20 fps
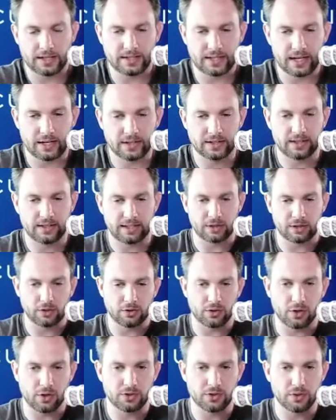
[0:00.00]
sounded like
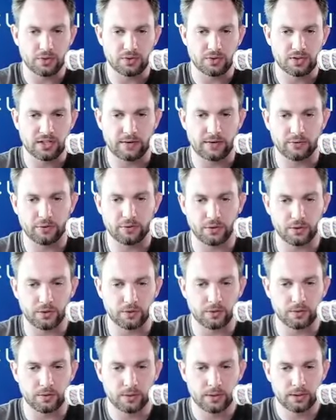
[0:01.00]
there's also
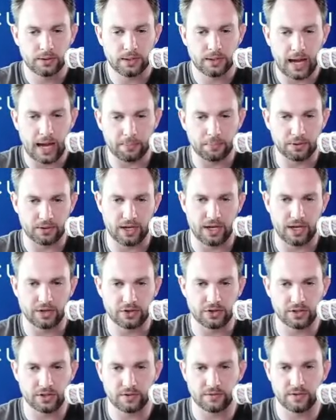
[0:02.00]
several
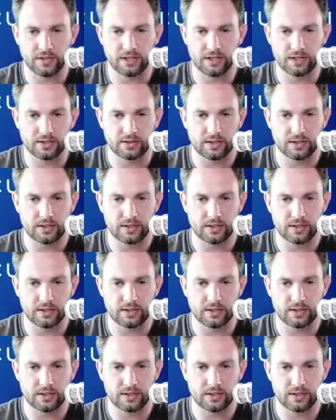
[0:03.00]
applications of this.